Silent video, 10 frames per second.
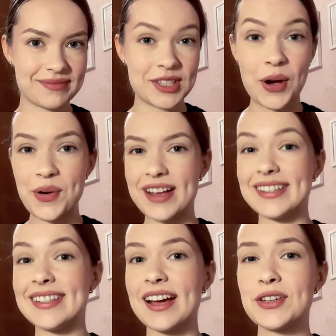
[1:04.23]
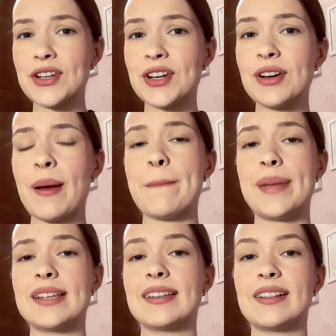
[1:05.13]
So a sector
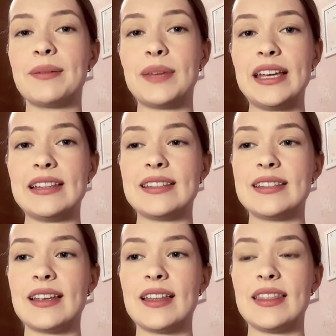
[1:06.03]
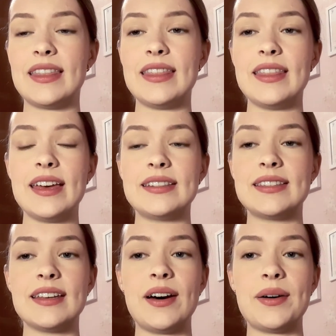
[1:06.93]
basically means it's
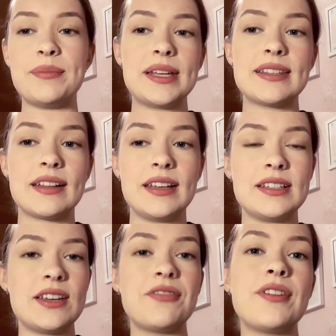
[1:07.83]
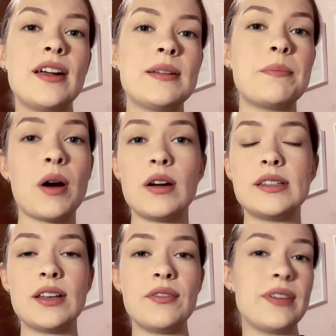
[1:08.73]
basically different
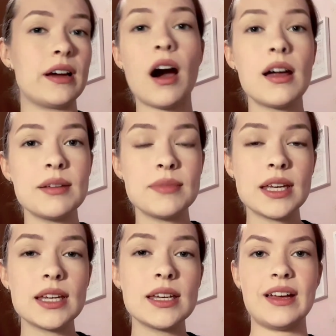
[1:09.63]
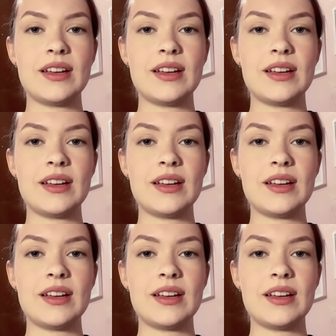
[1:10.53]
parts of economy.